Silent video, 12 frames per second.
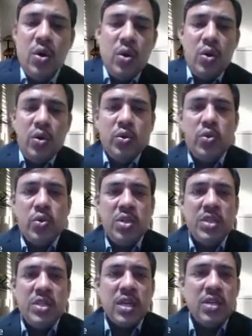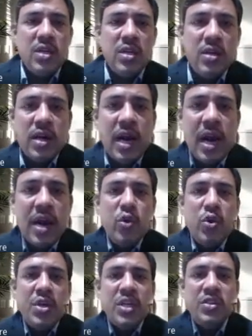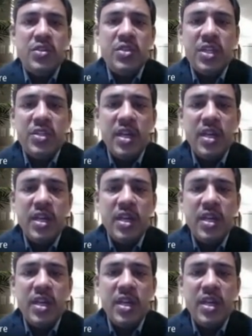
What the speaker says: So these are the high voltage testing